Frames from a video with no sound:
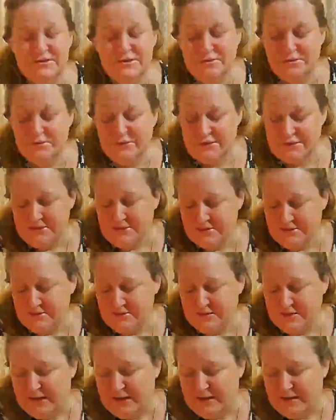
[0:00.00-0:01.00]
So let's
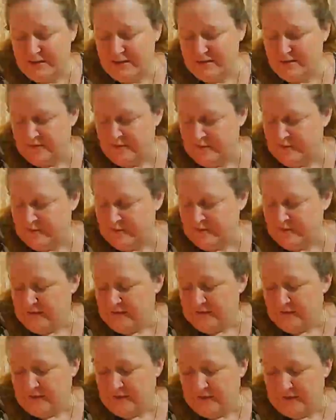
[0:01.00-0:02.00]
look at
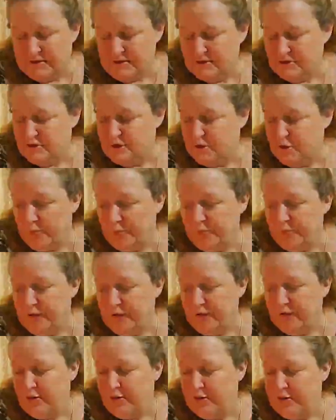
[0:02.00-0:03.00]

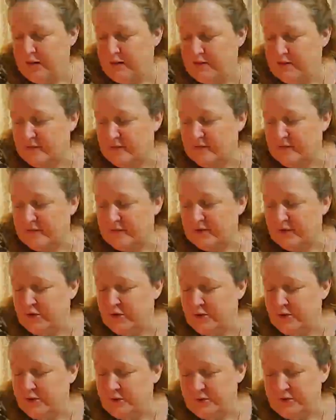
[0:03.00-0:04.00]
Scorpio and
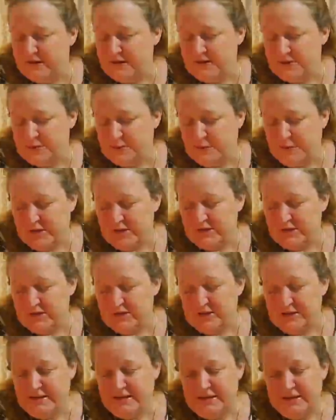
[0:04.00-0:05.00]
Leo,
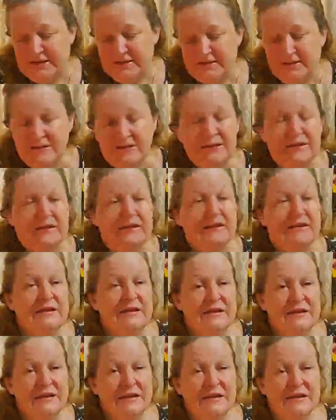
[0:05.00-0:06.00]
especially in the
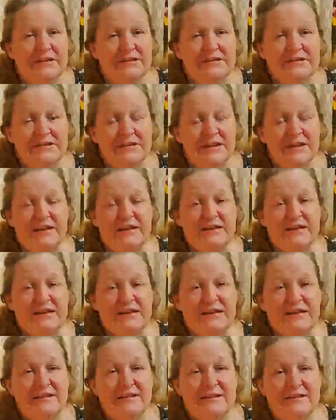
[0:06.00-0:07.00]

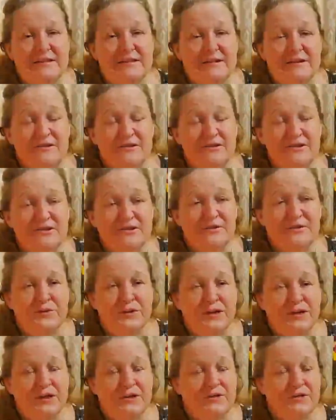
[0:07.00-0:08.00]
extended, and then also,
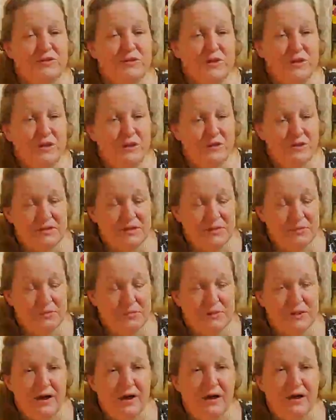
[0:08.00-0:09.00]
you know, the
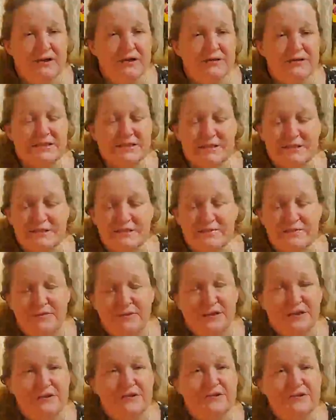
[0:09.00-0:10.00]
blocks and the
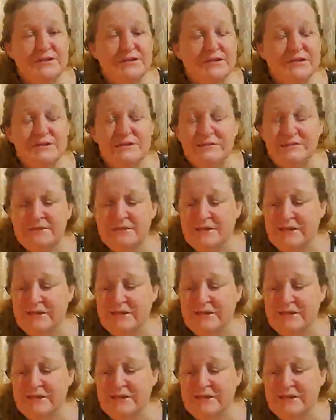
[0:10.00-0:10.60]
fears and